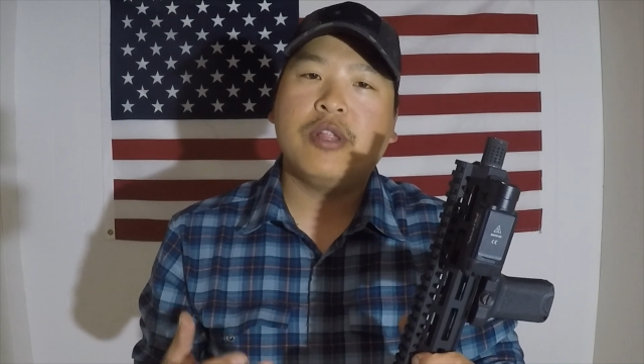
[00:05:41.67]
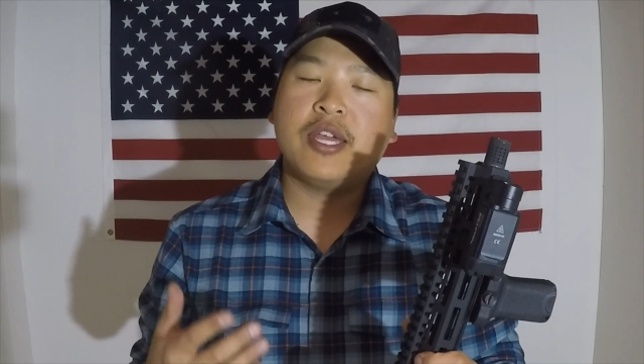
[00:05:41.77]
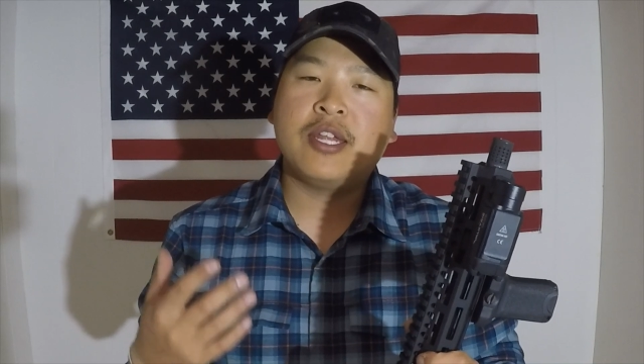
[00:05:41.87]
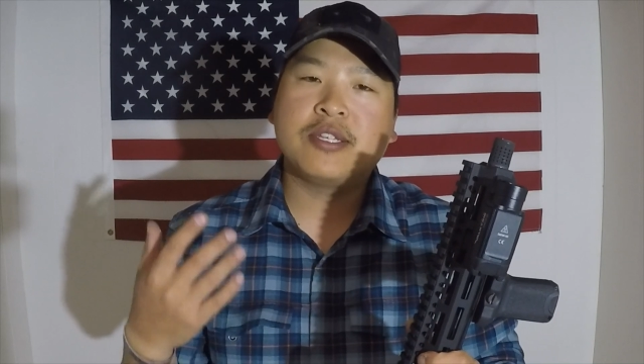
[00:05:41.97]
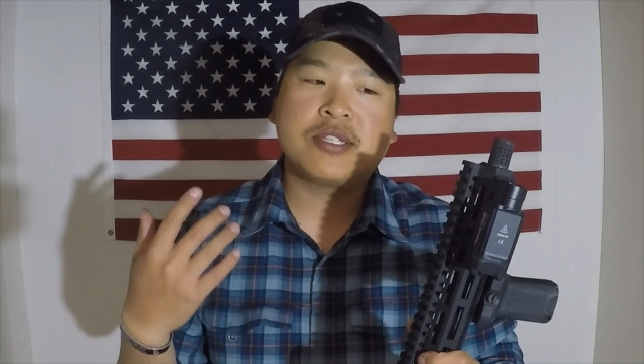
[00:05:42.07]

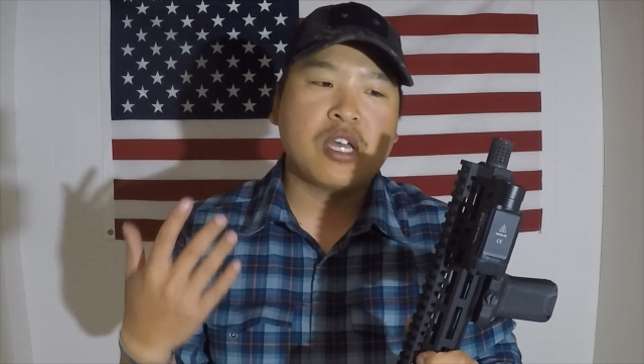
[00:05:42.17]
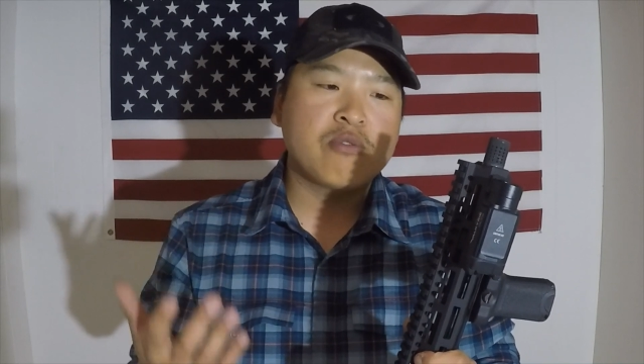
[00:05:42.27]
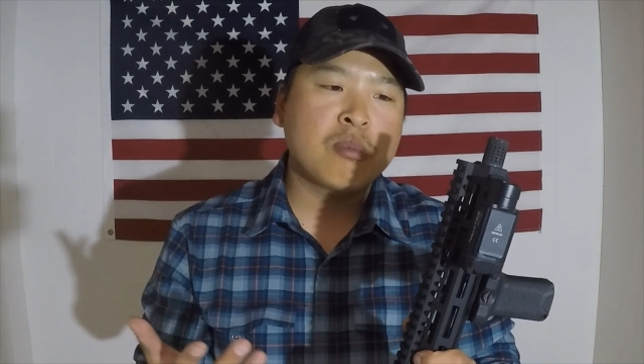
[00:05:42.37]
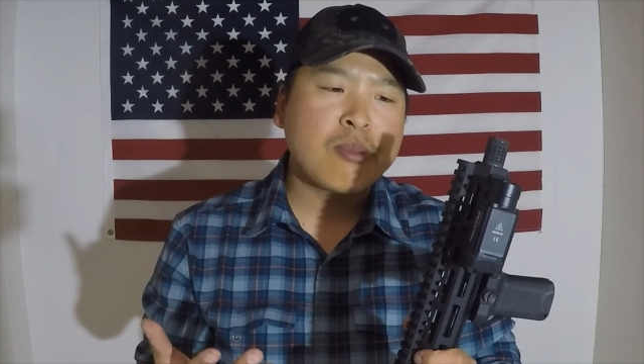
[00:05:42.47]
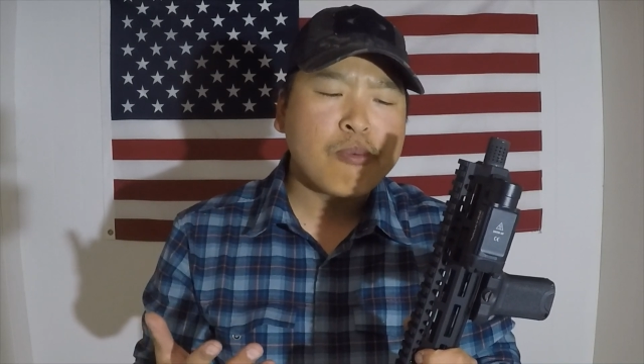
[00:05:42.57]
It is
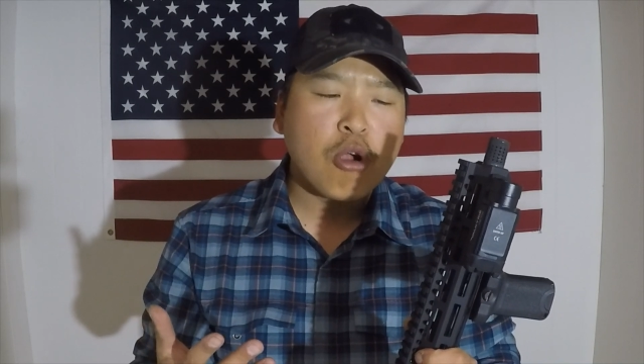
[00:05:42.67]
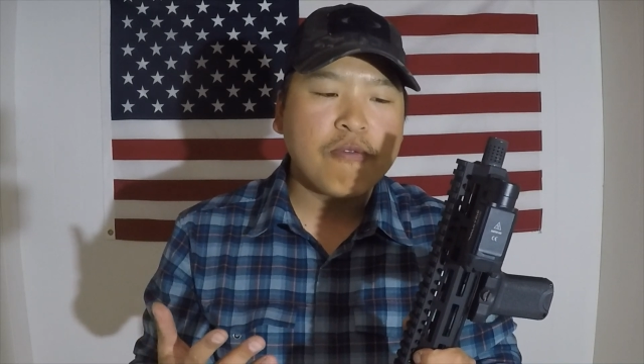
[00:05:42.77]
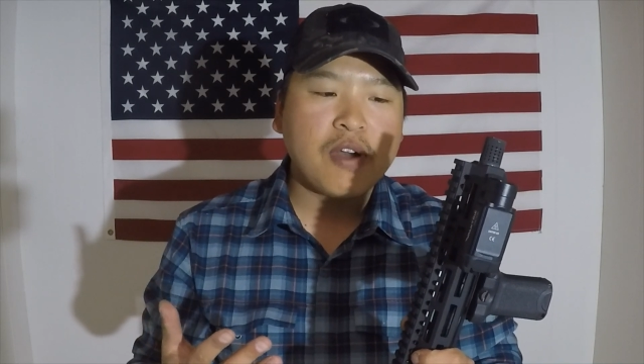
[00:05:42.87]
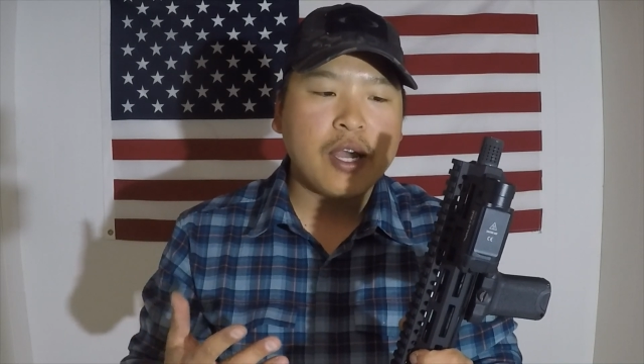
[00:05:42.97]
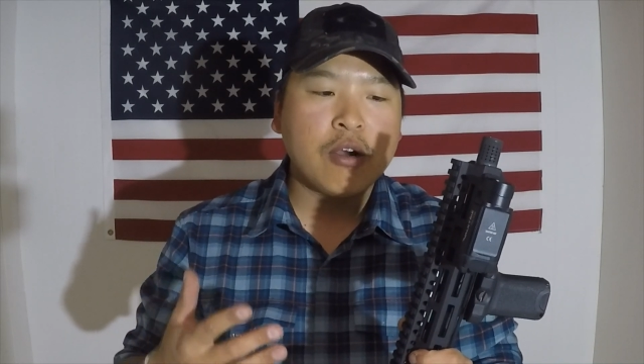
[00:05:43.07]
government
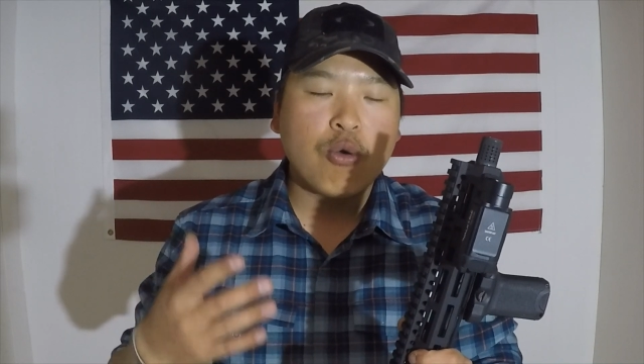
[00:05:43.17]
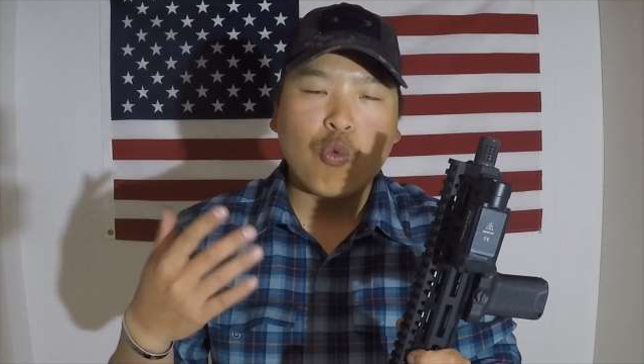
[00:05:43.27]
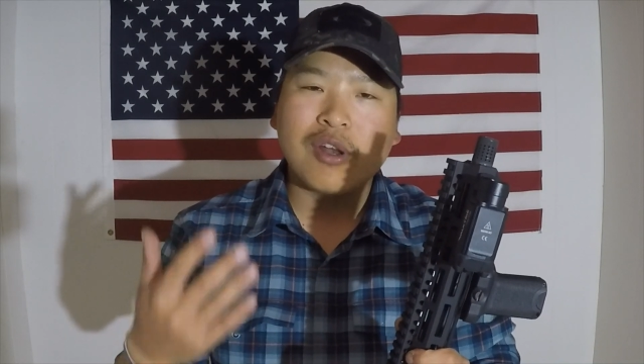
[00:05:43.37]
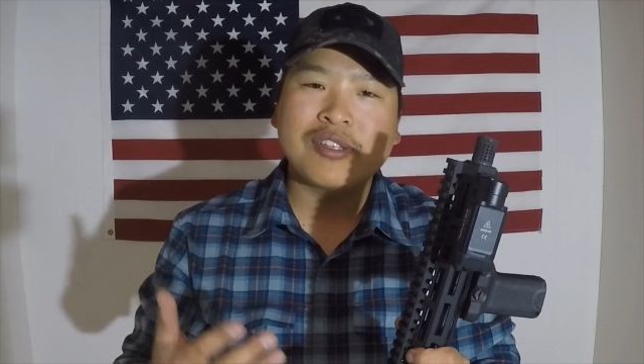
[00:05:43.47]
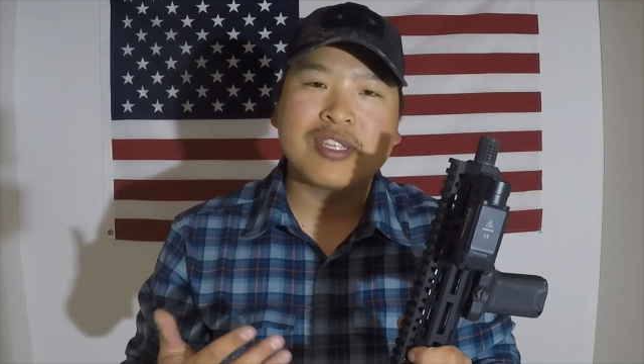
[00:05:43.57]
profile,
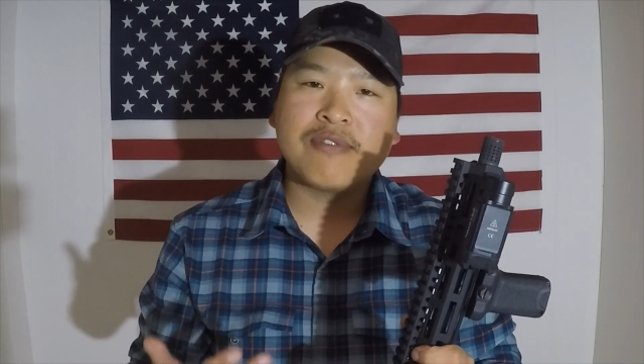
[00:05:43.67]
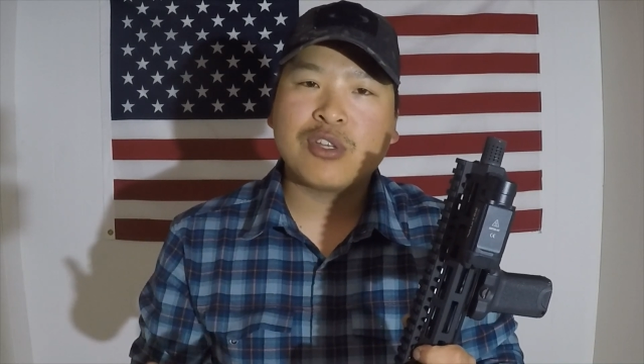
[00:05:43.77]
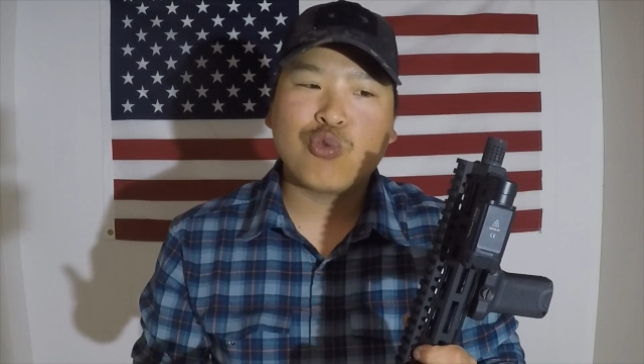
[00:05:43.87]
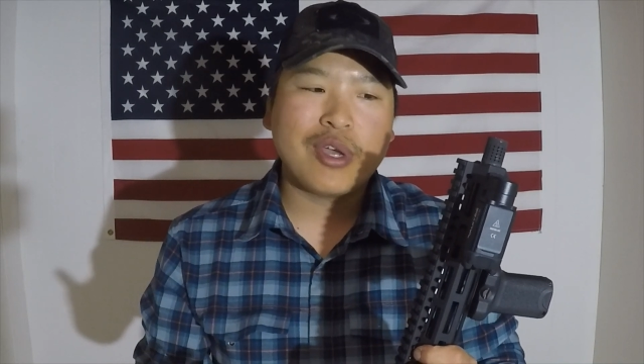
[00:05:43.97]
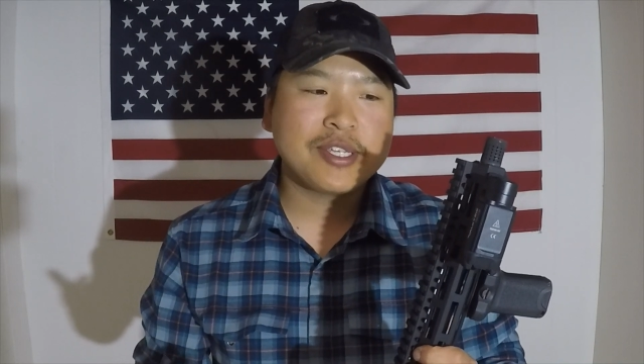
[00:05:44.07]
1 in 7
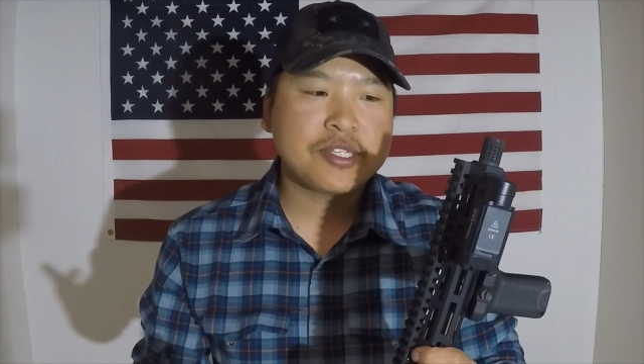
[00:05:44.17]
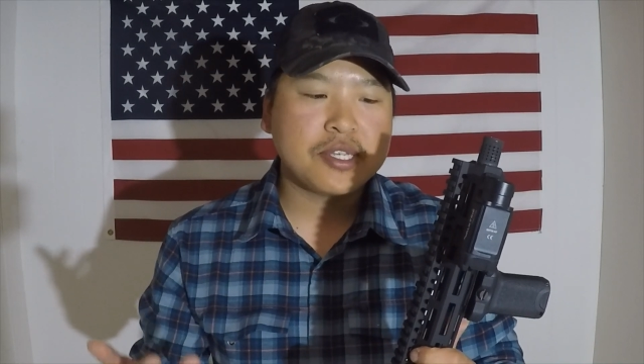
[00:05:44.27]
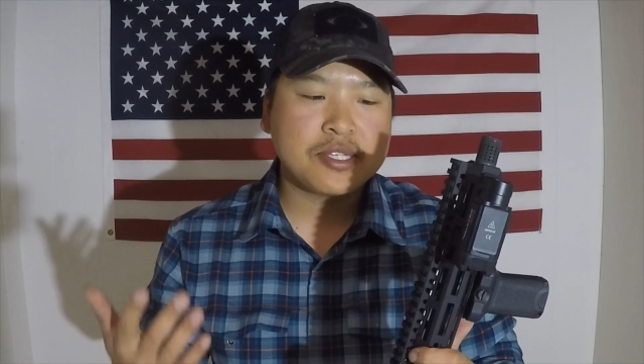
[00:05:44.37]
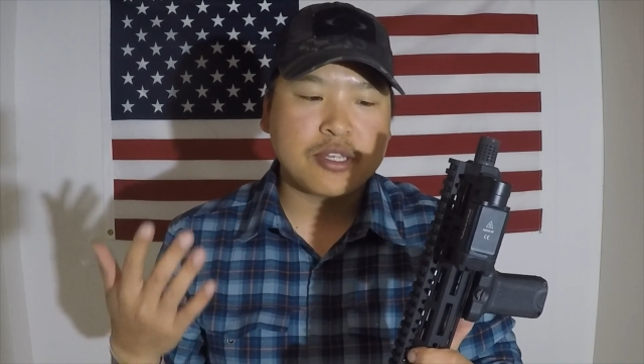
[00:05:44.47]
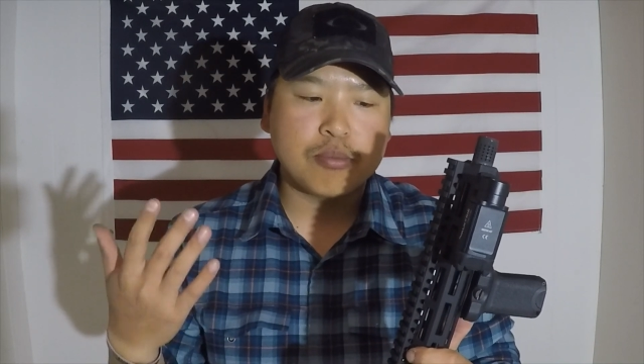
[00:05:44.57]
twist.
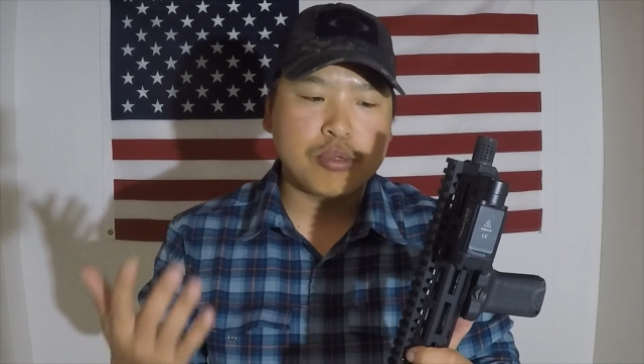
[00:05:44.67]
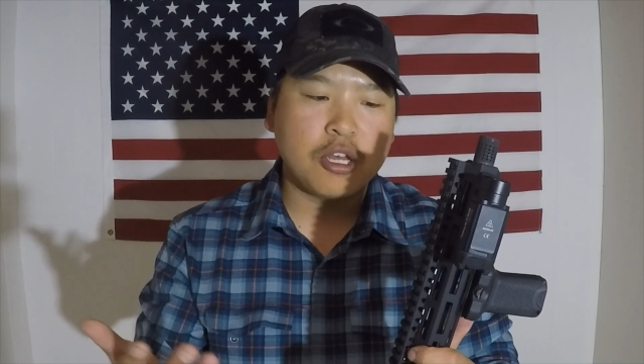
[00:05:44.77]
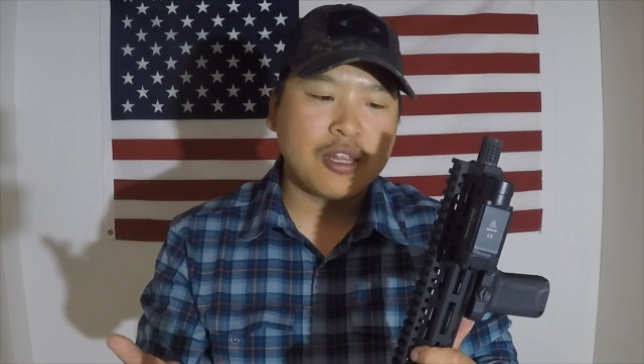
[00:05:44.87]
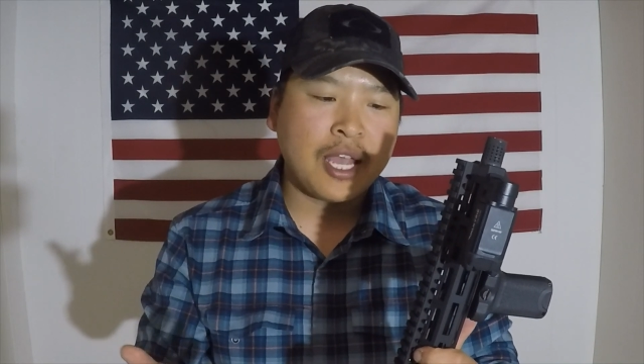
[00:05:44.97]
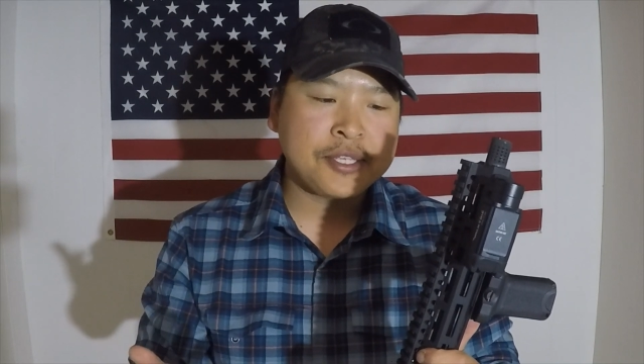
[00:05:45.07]
It's their
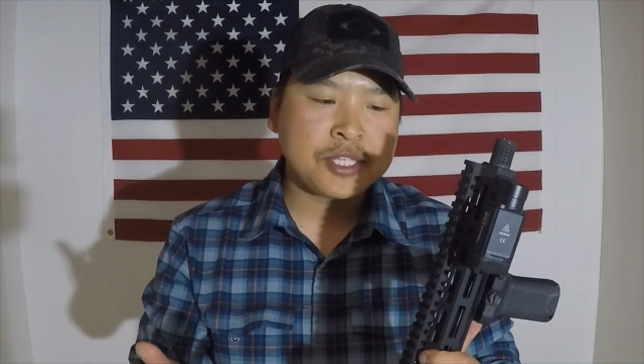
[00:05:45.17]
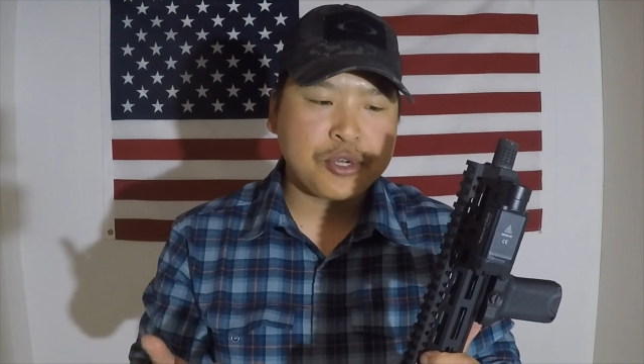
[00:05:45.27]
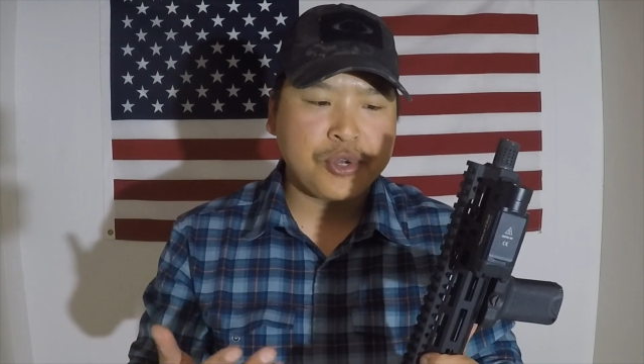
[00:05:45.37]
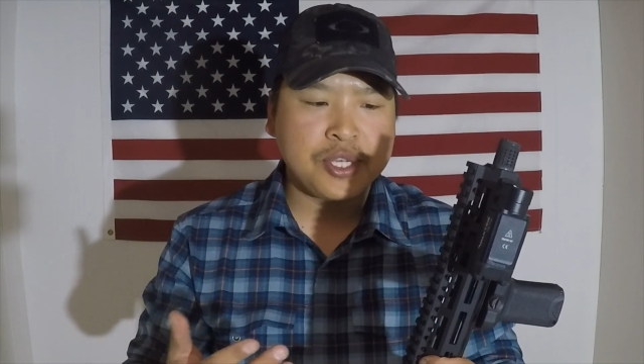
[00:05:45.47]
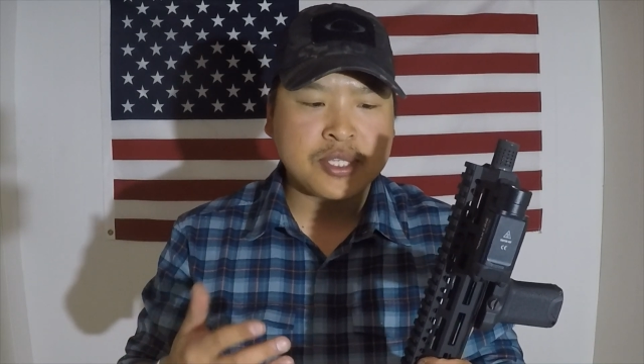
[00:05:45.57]
Bloodline
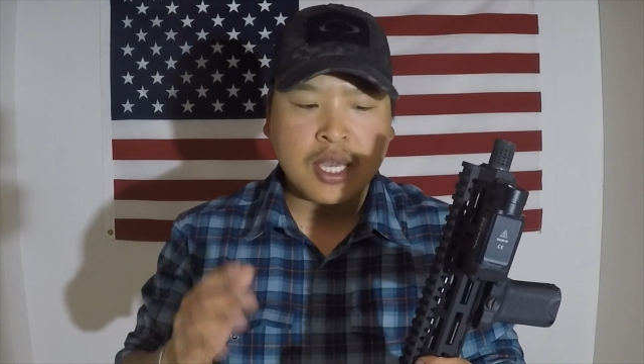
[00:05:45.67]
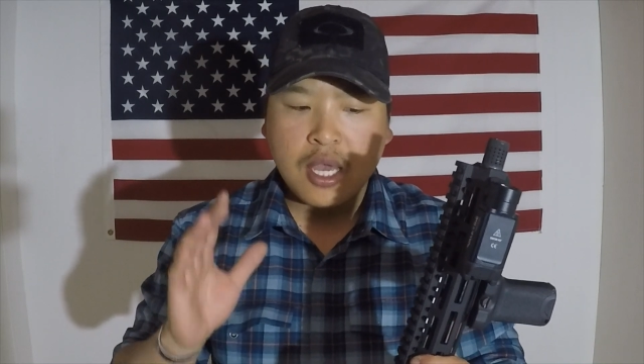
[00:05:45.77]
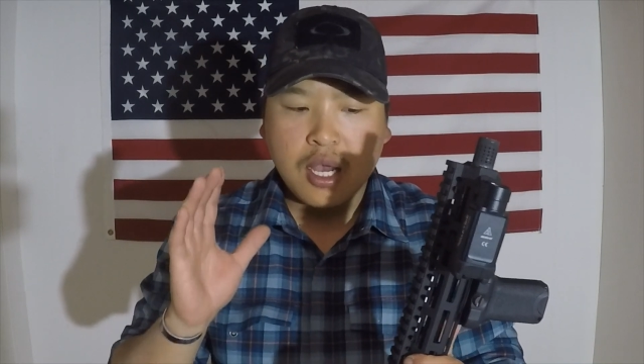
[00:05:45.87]
series.